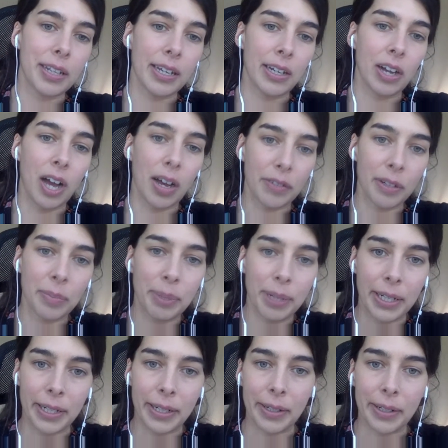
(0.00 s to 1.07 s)
they are covered
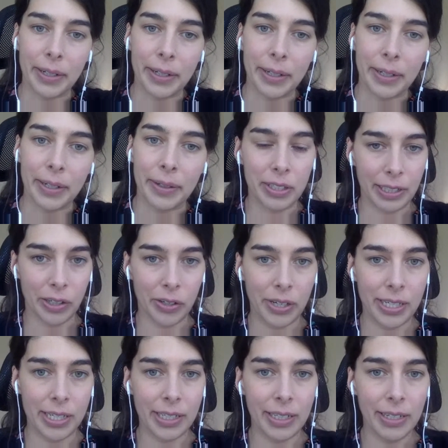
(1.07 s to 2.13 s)
by social
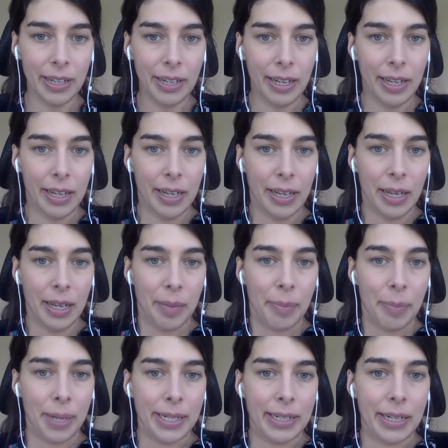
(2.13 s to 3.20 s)
security, but